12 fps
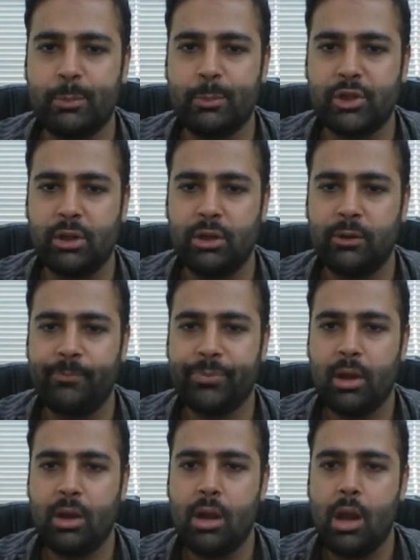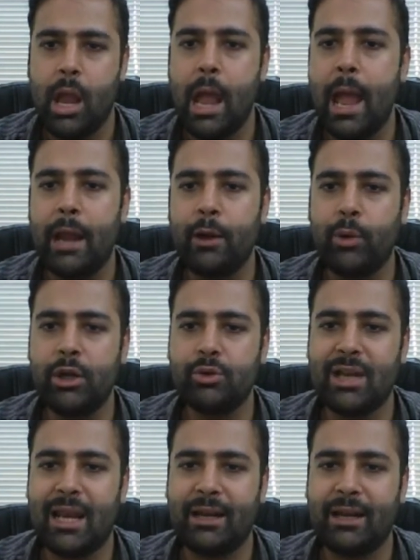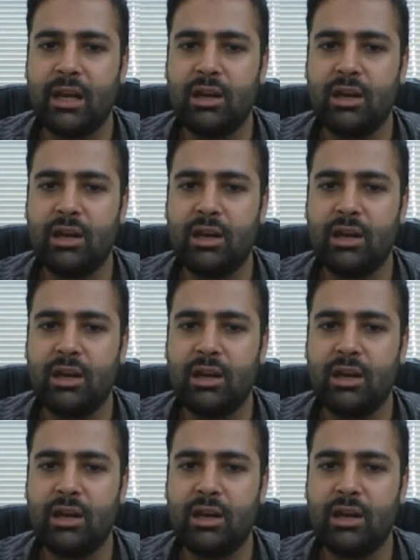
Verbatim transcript: picture, and when you select any